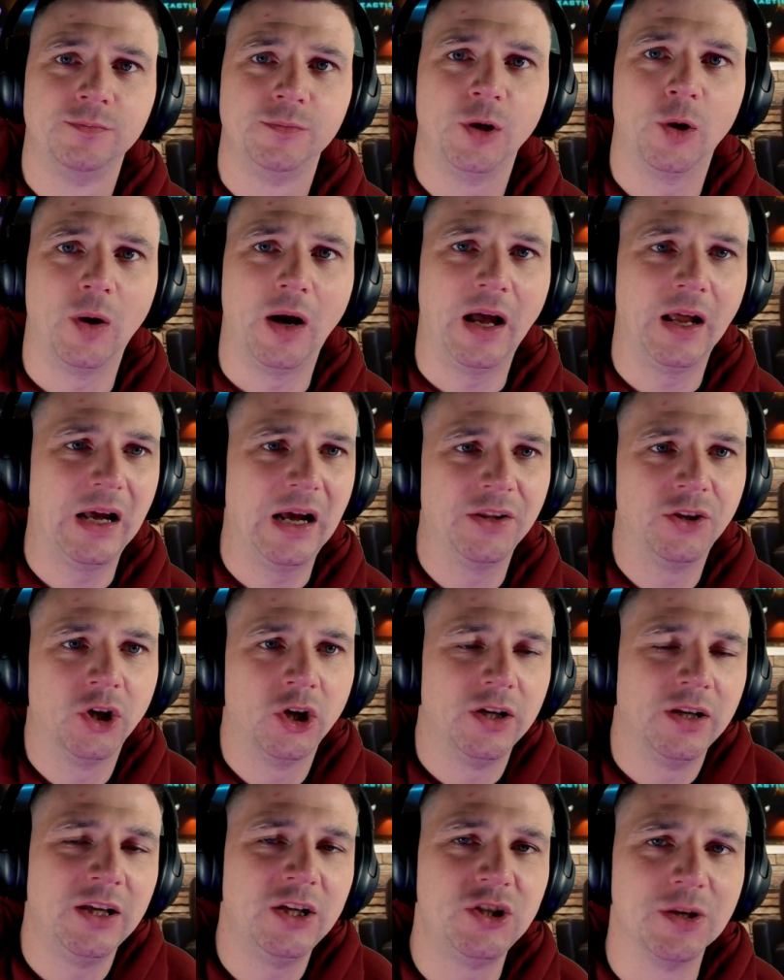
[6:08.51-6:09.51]
No, I, I
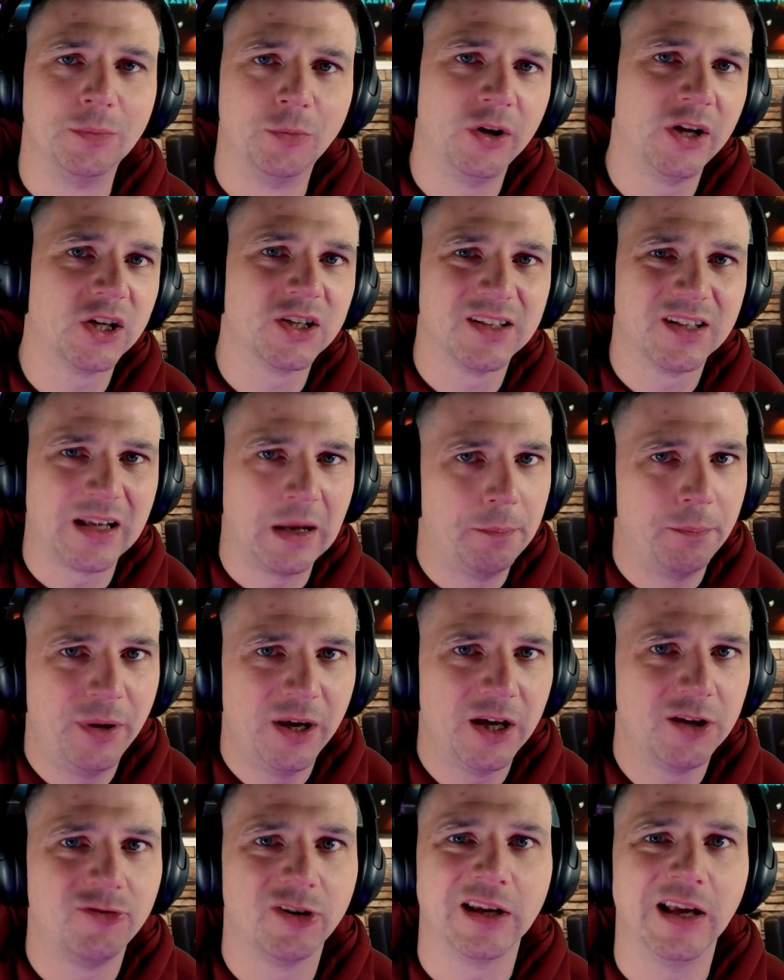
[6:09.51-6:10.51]
don't need your money because I get
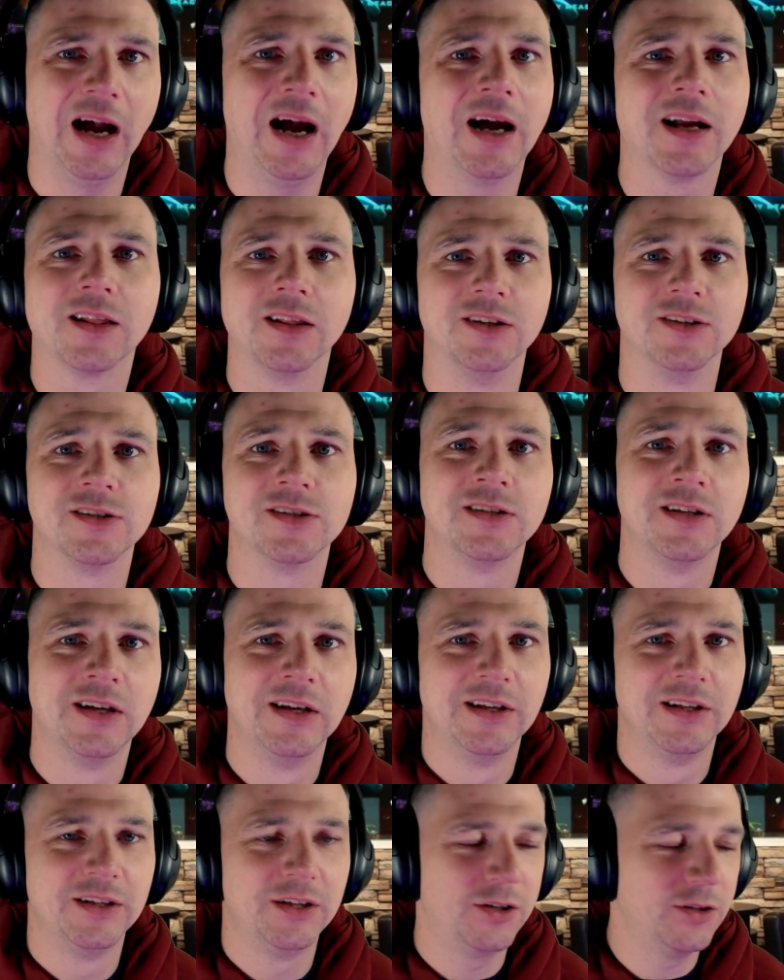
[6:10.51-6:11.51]
paid regardless.
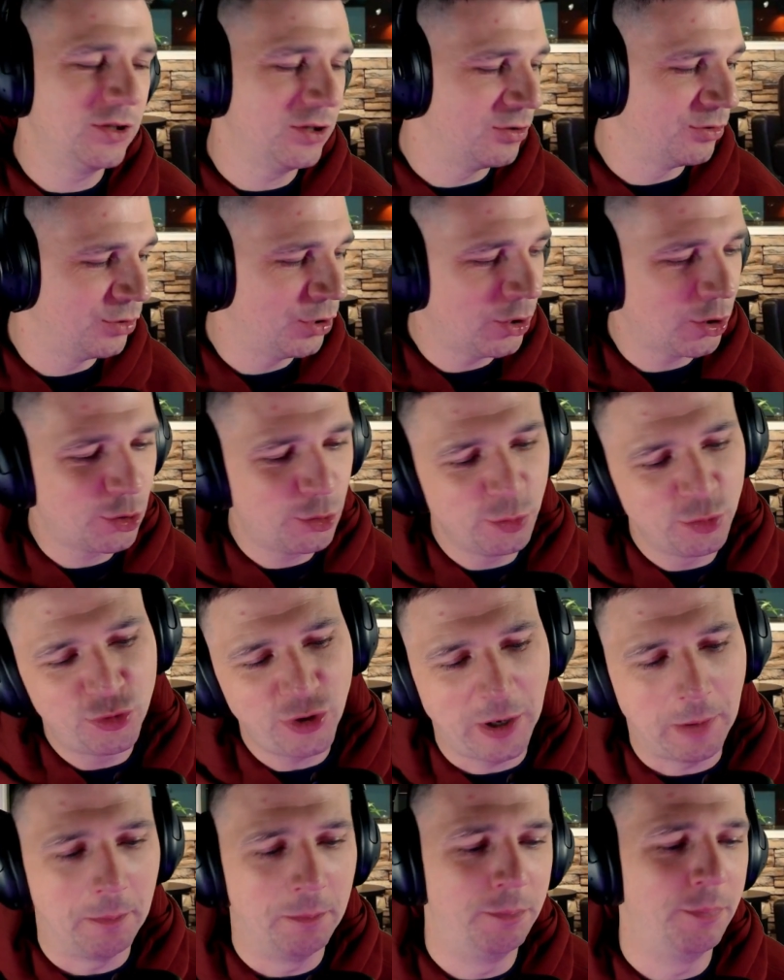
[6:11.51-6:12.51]
No, don't, don't come
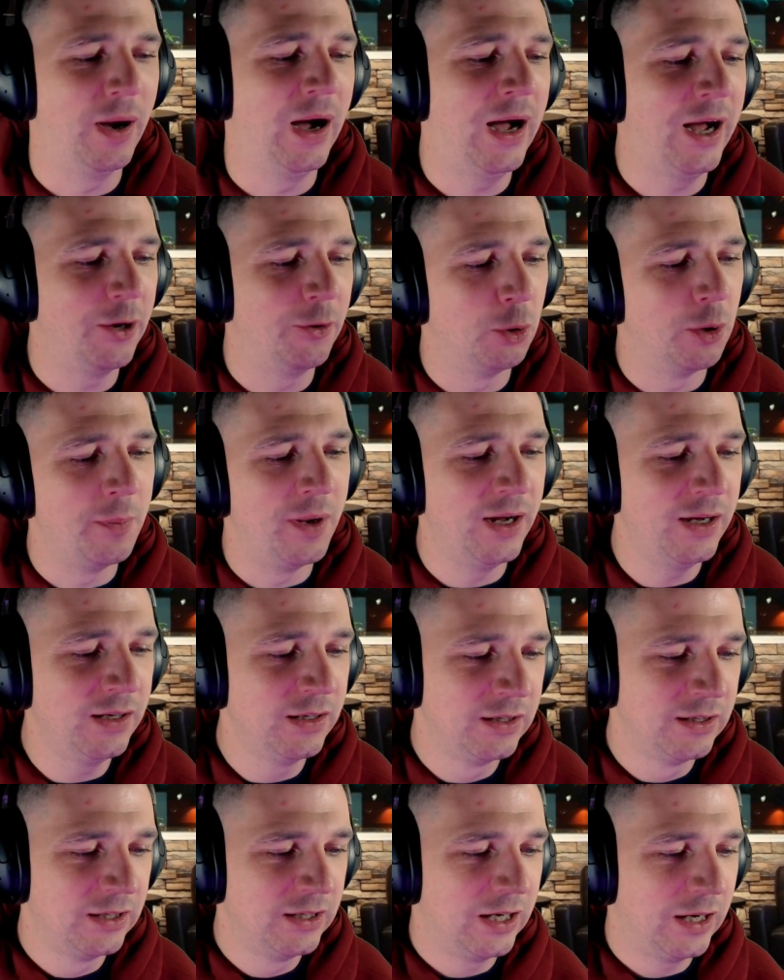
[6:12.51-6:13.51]
try and barter with me. I'm
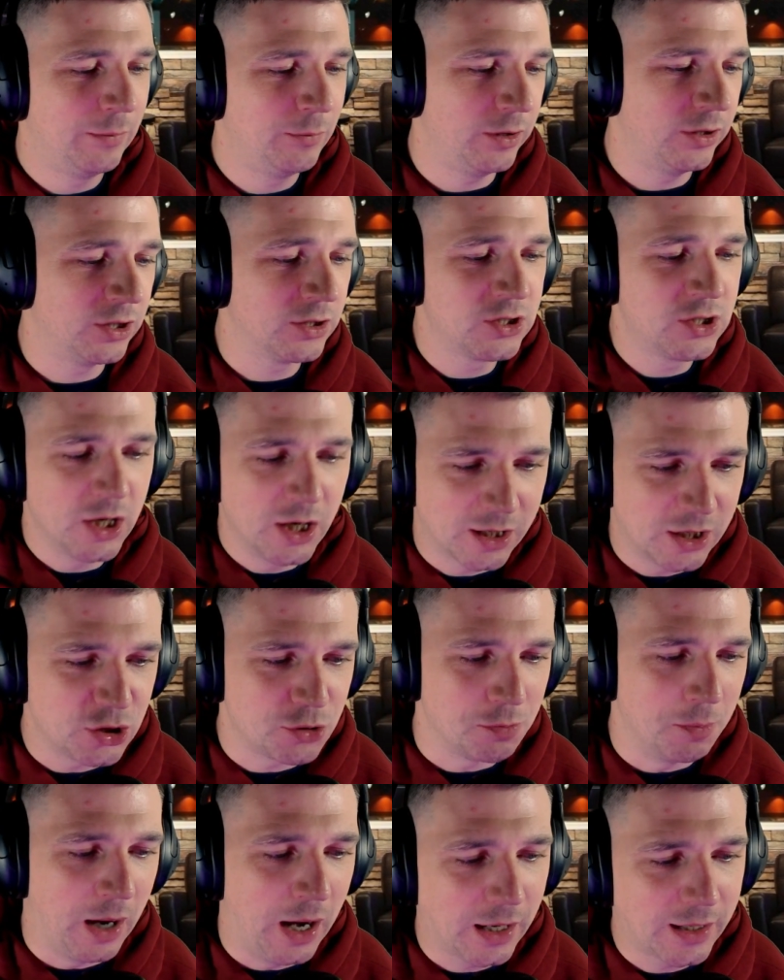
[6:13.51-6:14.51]
not no
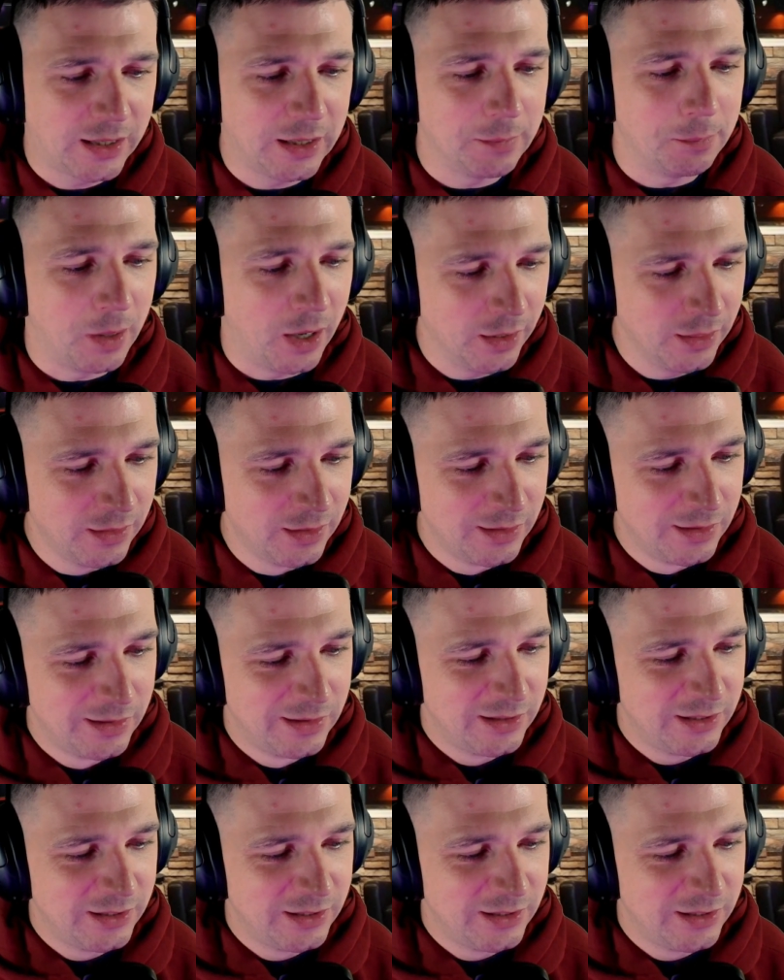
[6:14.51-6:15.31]
Turkish market, man.